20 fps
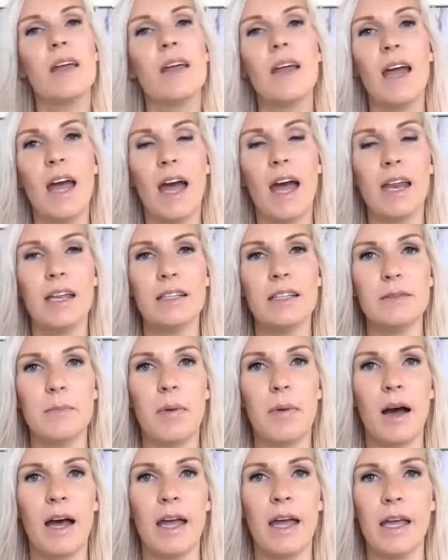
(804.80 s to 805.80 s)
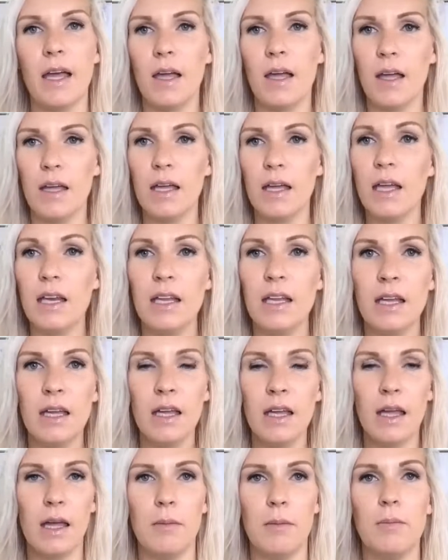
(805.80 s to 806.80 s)
And it's by
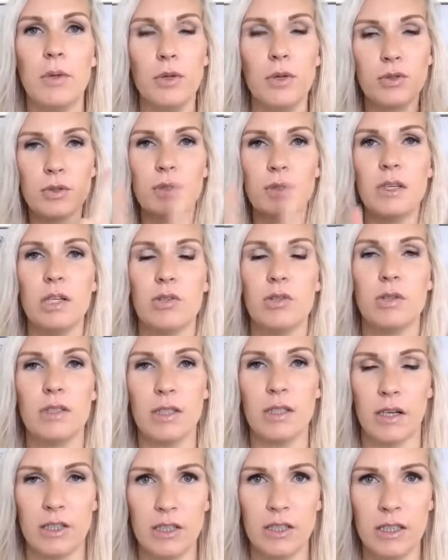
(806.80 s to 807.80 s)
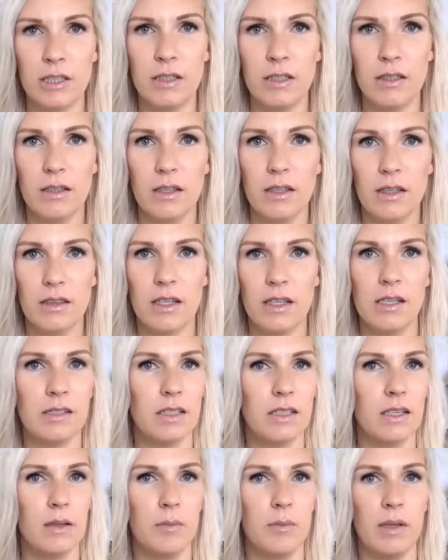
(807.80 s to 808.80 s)
getting a mutual introduction that is
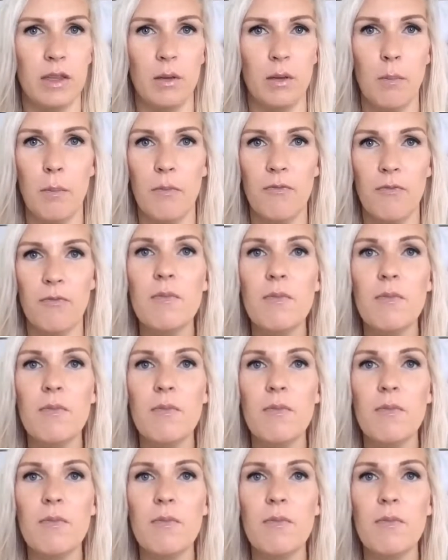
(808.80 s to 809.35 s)
going to be the